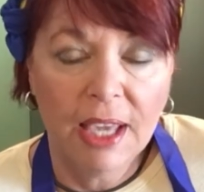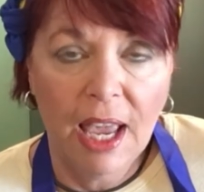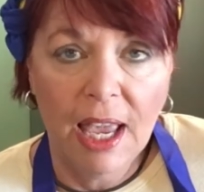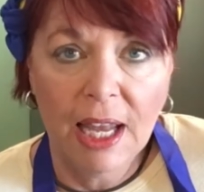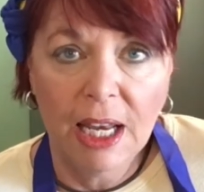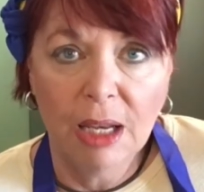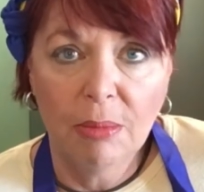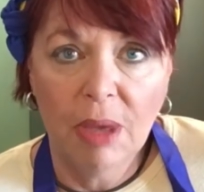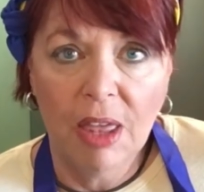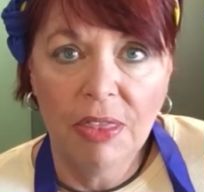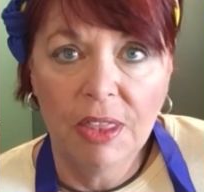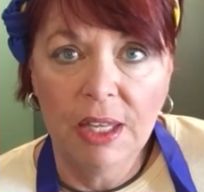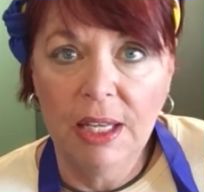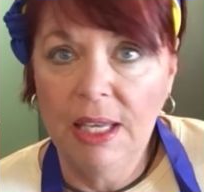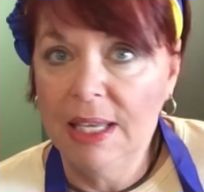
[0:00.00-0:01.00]
canning
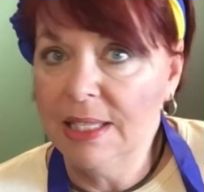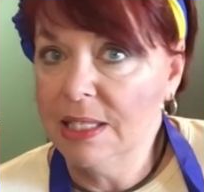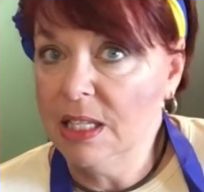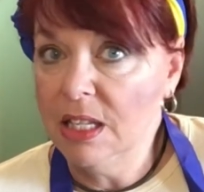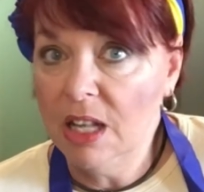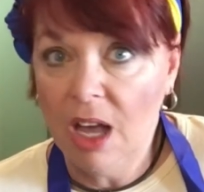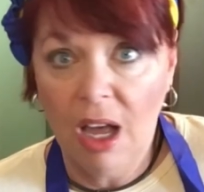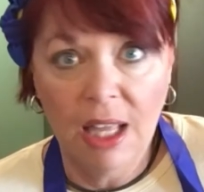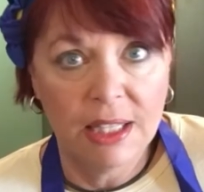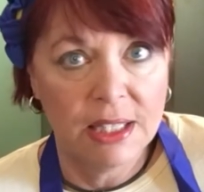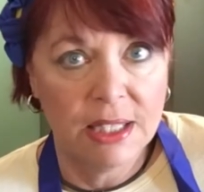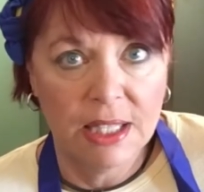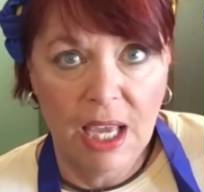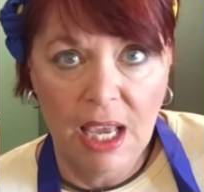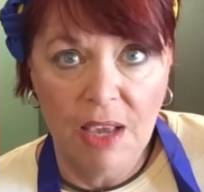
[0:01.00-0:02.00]
method is not
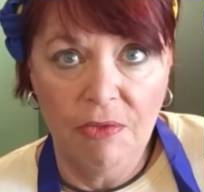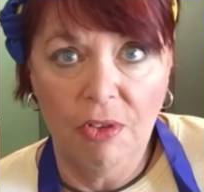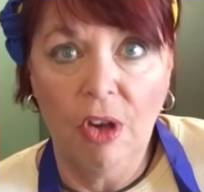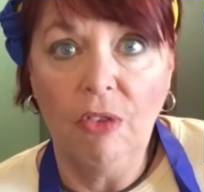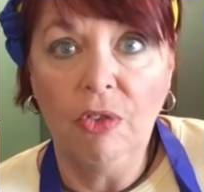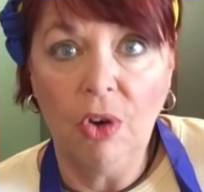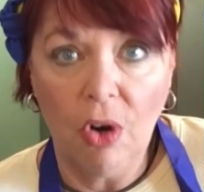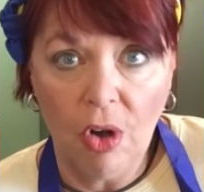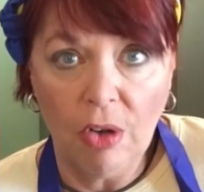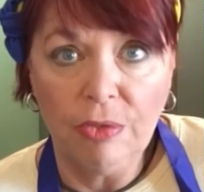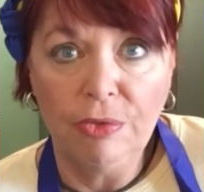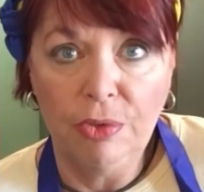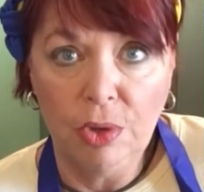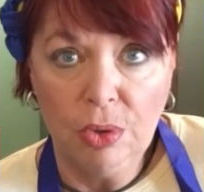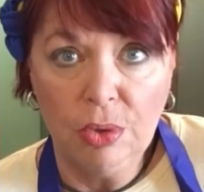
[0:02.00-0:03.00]
safe for all
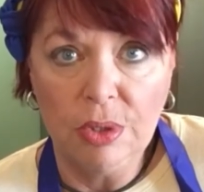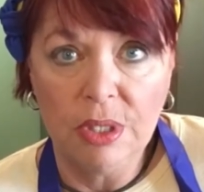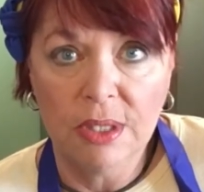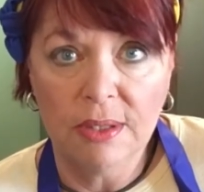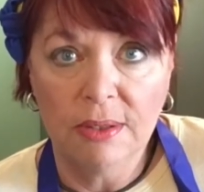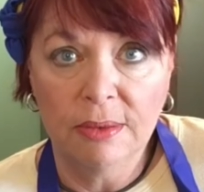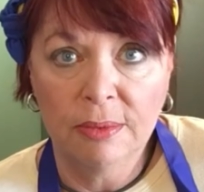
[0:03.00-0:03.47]
foods.